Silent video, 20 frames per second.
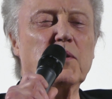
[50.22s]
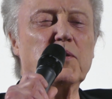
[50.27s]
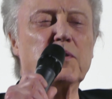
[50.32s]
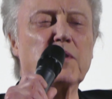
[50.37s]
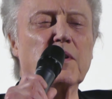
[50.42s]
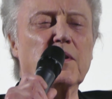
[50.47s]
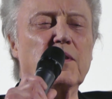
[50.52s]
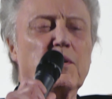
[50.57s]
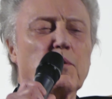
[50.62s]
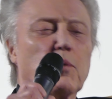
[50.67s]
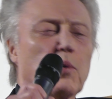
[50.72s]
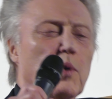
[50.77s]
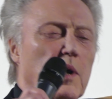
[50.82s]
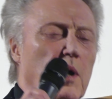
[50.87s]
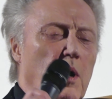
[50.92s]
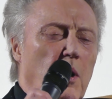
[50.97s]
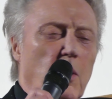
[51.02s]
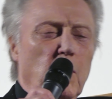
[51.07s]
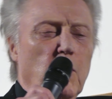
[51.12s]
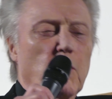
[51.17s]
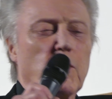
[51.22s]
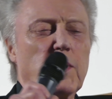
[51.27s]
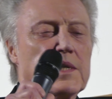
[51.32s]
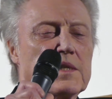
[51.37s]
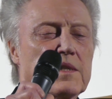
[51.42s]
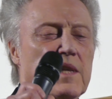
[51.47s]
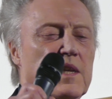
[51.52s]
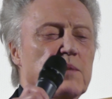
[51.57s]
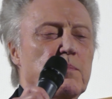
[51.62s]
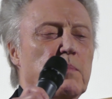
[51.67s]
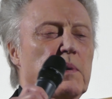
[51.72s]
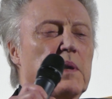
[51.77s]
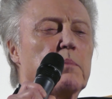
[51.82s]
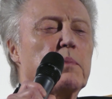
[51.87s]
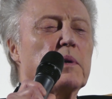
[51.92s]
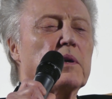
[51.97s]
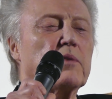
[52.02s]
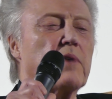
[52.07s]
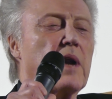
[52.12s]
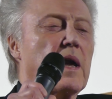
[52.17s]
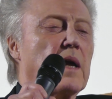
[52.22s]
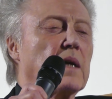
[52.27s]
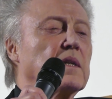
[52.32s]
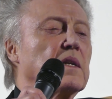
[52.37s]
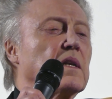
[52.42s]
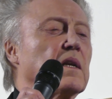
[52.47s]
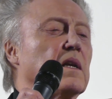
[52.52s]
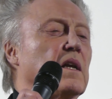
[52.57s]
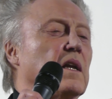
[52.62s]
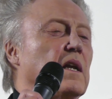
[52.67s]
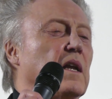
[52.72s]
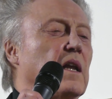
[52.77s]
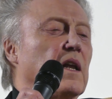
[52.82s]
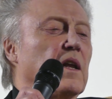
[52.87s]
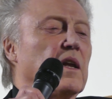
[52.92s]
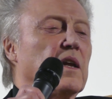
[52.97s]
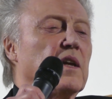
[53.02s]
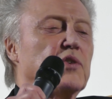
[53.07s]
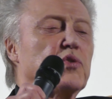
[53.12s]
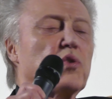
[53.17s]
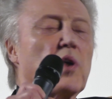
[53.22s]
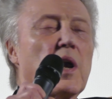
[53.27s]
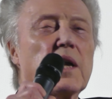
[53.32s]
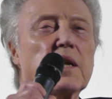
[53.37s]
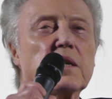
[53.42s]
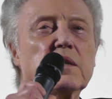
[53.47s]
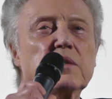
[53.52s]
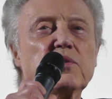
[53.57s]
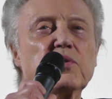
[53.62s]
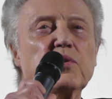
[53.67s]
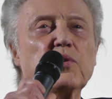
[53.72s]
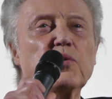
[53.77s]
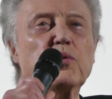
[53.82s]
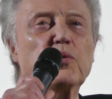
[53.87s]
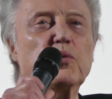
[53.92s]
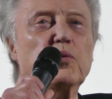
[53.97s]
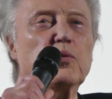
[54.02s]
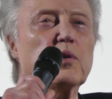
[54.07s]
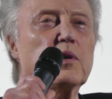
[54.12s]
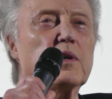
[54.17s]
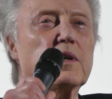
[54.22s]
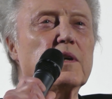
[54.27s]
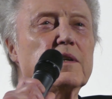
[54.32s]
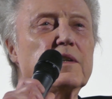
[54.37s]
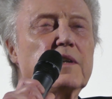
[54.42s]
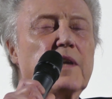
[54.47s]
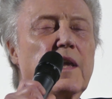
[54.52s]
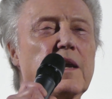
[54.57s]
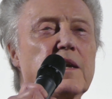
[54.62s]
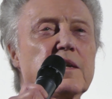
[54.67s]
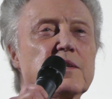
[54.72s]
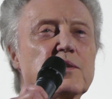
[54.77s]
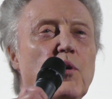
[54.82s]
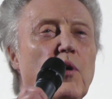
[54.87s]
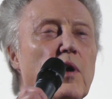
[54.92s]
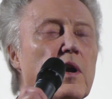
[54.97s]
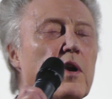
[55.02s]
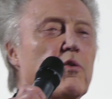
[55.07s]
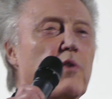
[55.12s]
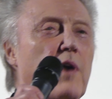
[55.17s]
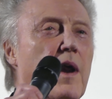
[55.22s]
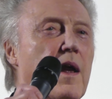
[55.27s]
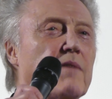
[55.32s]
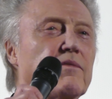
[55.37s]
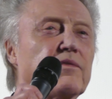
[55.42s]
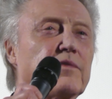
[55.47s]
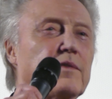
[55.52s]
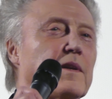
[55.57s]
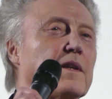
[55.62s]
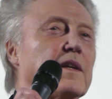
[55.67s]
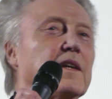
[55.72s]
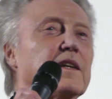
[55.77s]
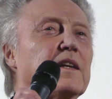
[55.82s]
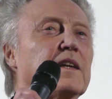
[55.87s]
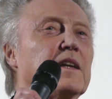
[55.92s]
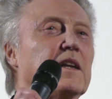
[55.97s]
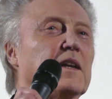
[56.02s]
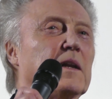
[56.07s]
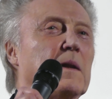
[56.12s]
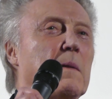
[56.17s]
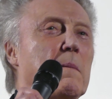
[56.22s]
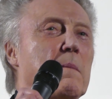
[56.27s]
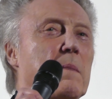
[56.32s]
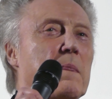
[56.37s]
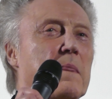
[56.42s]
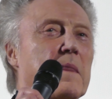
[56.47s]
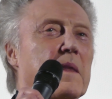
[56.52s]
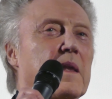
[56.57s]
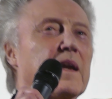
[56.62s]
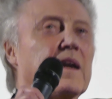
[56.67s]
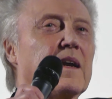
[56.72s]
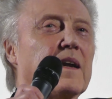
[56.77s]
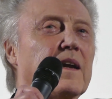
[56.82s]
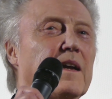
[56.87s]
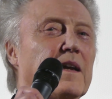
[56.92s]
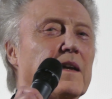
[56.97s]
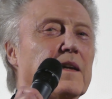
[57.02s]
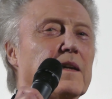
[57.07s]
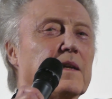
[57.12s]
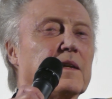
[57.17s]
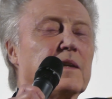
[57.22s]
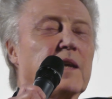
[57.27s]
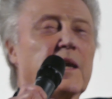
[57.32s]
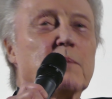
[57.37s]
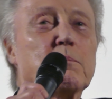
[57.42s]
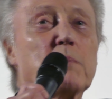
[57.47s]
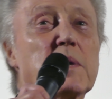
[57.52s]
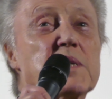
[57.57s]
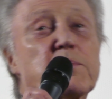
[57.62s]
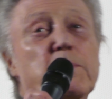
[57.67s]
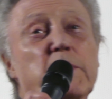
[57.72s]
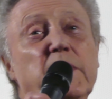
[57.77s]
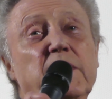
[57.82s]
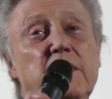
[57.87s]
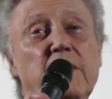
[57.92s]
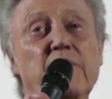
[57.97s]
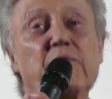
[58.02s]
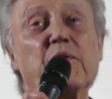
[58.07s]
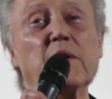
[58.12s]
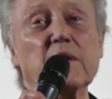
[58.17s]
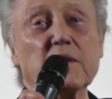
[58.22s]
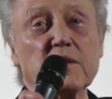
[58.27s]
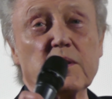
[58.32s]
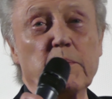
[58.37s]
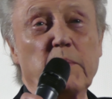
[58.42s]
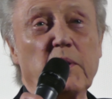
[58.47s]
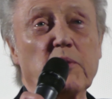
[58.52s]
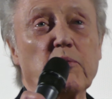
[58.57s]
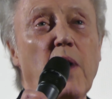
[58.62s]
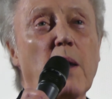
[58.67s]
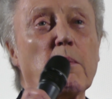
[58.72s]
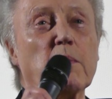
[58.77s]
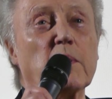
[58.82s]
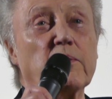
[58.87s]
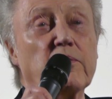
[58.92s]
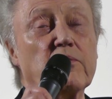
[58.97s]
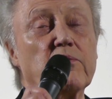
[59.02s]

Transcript: there were always these people around trying to uh, get his autograph and it must be difficult to be Robert